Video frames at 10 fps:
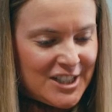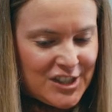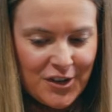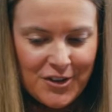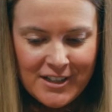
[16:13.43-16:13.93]

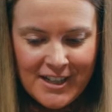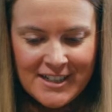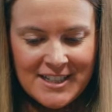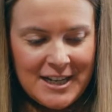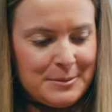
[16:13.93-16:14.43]
So a lot
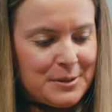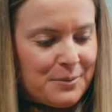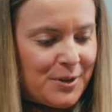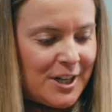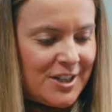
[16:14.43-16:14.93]
of times
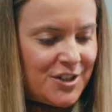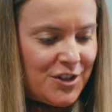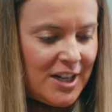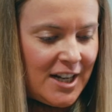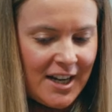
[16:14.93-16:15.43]
when we're
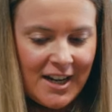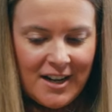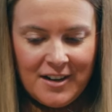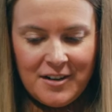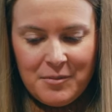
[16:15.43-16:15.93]

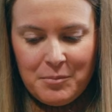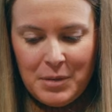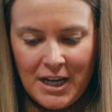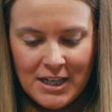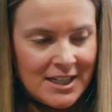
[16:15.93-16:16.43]
treating
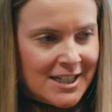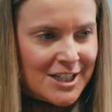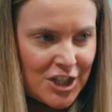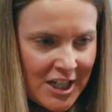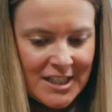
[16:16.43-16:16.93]
pain
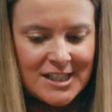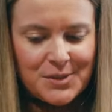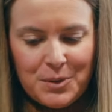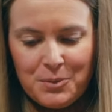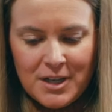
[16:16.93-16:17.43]
conditions,
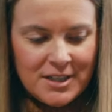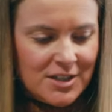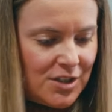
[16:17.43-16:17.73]
we want